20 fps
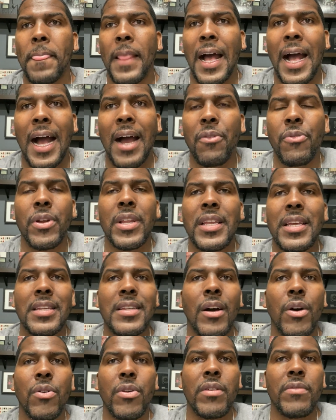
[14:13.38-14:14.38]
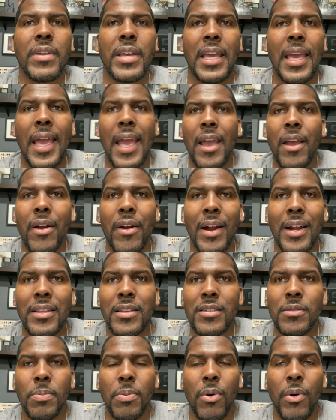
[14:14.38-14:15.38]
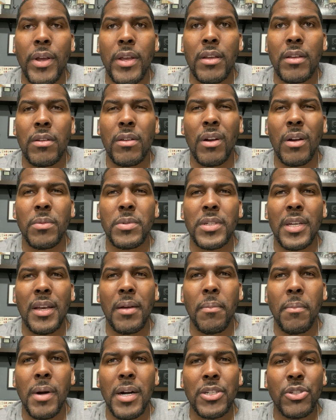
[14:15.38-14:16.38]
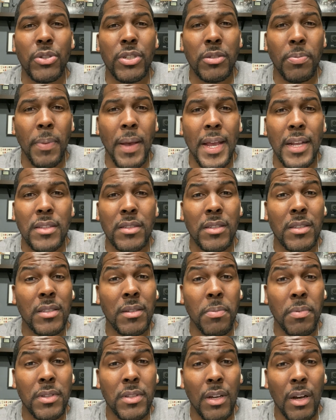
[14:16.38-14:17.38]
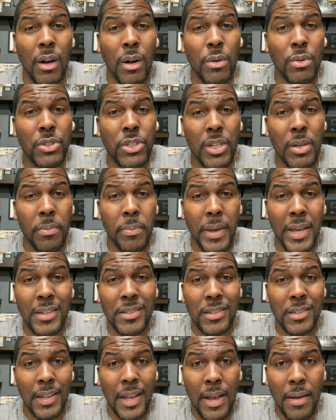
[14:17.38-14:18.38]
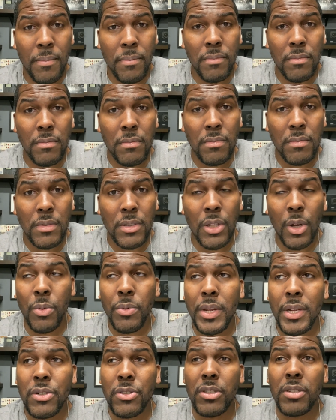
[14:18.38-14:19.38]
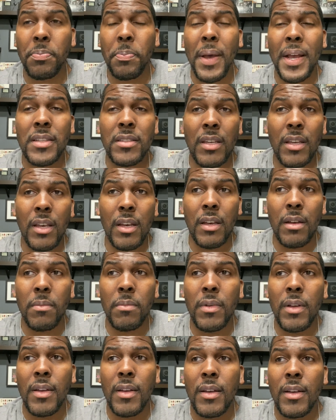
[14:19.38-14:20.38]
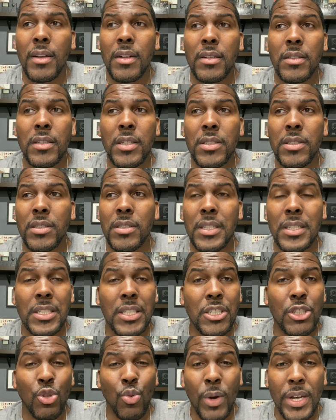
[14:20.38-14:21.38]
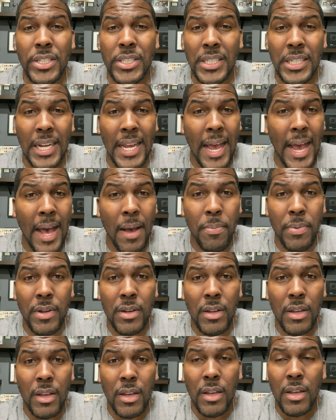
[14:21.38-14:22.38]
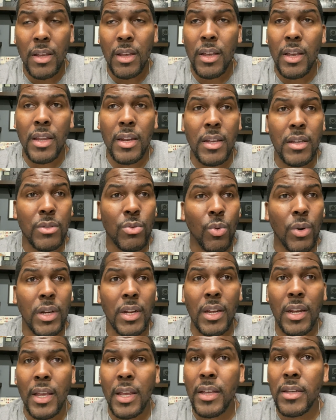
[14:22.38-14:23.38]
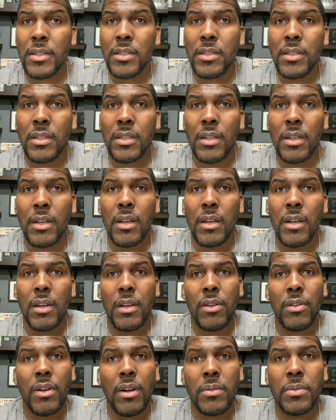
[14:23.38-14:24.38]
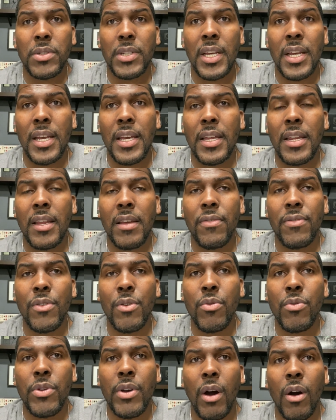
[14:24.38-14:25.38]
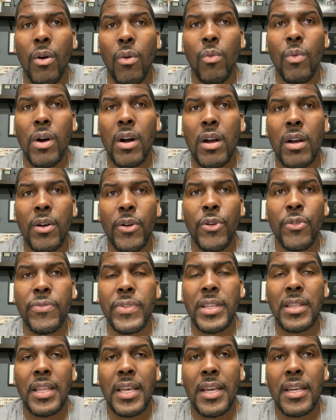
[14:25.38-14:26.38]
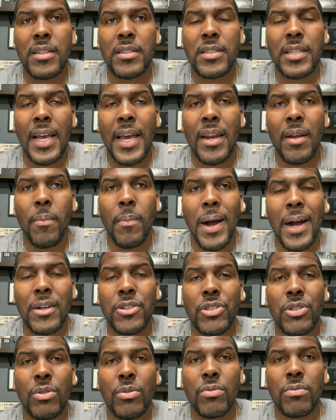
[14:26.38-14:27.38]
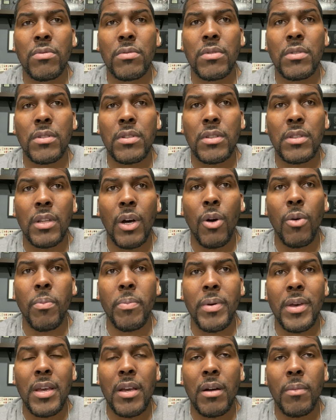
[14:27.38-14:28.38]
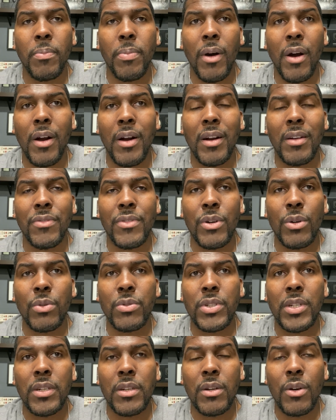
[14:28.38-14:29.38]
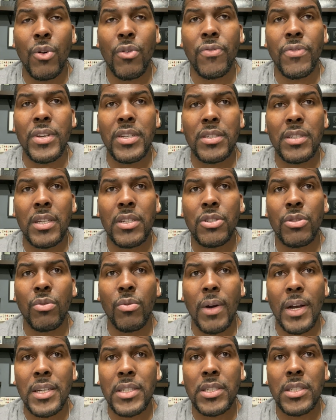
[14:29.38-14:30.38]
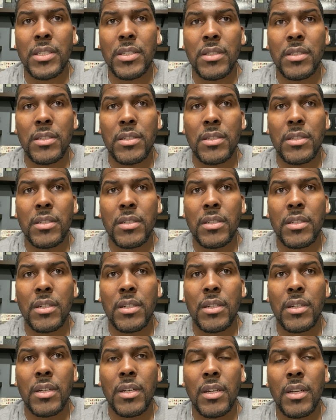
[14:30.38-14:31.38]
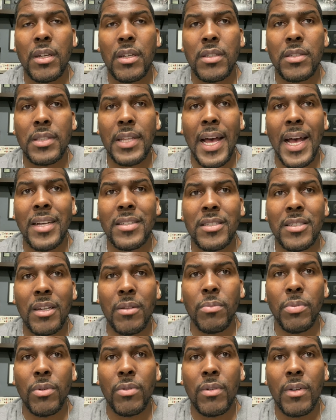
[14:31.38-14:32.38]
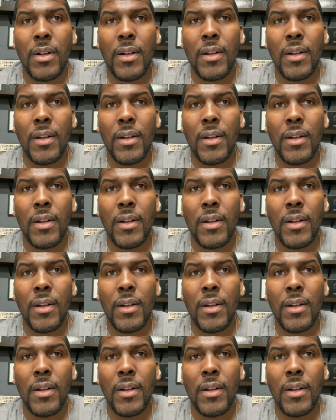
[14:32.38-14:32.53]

I really don't even care at this point. You know what I'm saying? Much respect to OG Big Step. No disrespect to him. This is a situation that happened. It is what it is. You know what I'm saying? If you don't want goofy things said about you, don't be a part of goofy situations. It's that simple.